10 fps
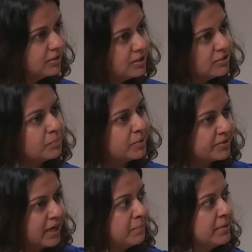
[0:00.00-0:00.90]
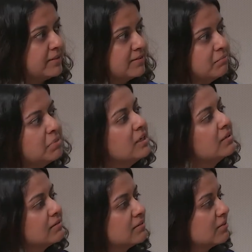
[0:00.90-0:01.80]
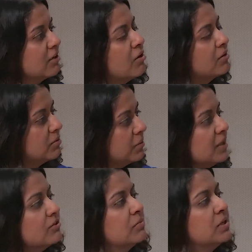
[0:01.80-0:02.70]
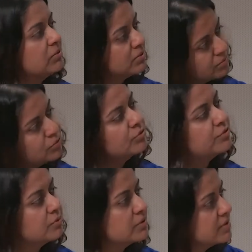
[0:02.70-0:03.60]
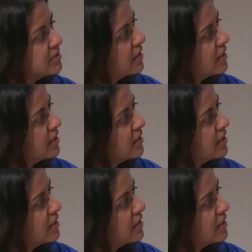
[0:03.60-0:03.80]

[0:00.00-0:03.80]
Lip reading: You need to start placing beacons along the way to be able to move towards